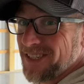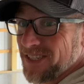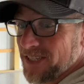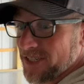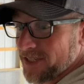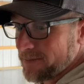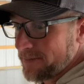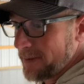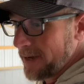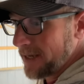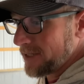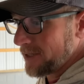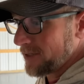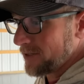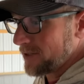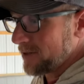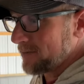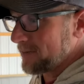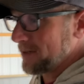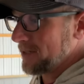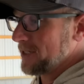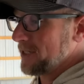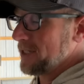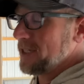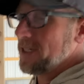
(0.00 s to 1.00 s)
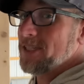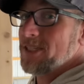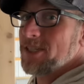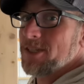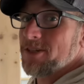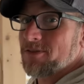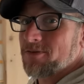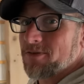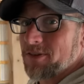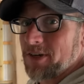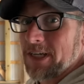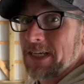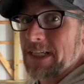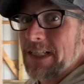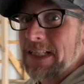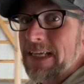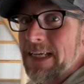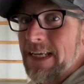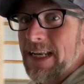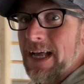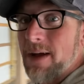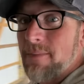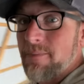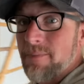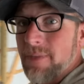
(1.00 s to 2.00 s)
just makes it so much easier for
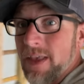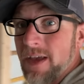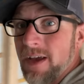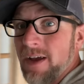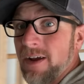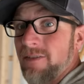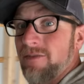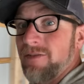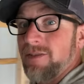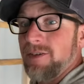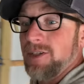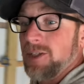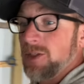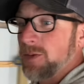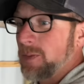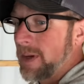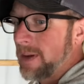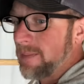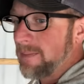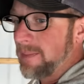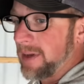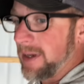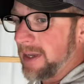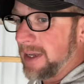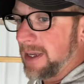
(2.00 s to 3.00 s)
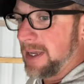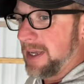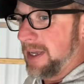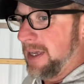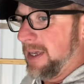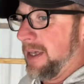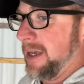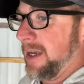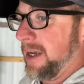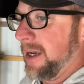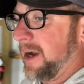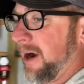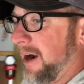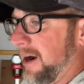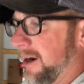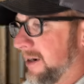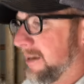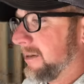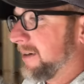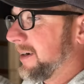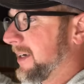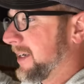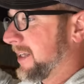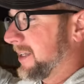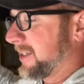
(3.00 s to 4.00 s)
cleanup, for sweeping.
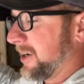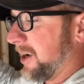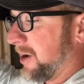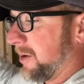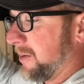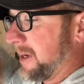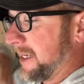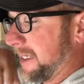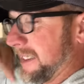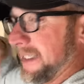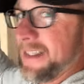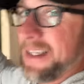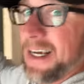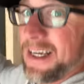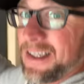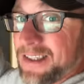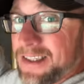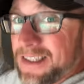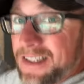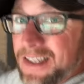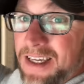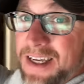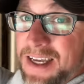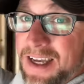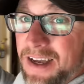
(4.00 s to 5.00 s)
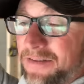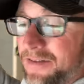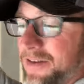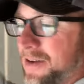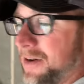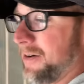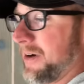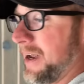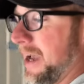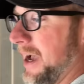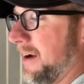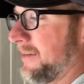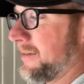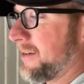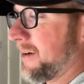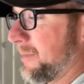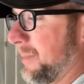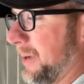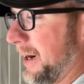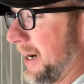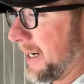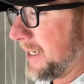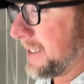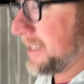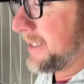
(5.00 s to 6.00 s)
Concrete is always dusty if you don't have it
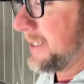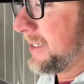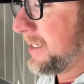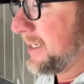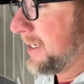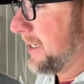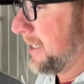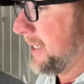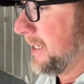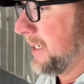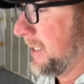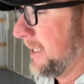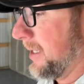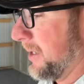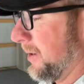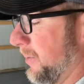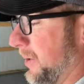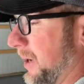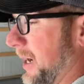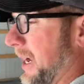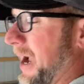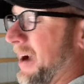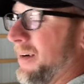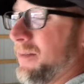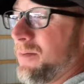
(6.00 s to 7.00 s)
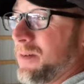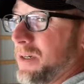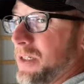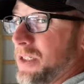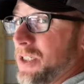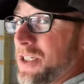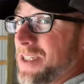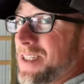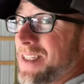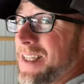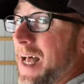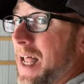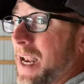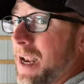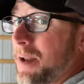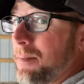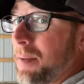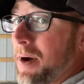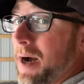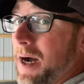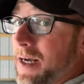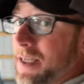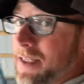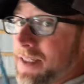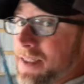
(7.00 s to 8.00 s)
epoxied. We, have, we just added
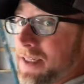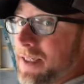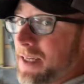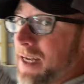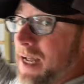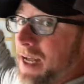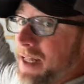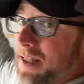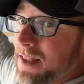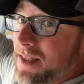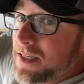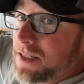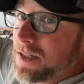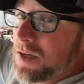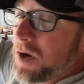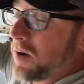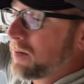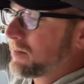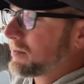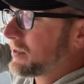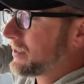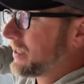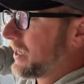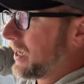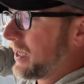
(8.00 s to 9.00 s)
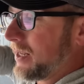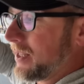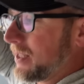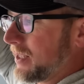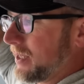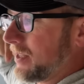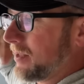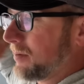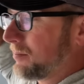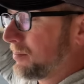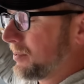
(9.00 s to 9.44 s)
epoxy in at this homestead, the other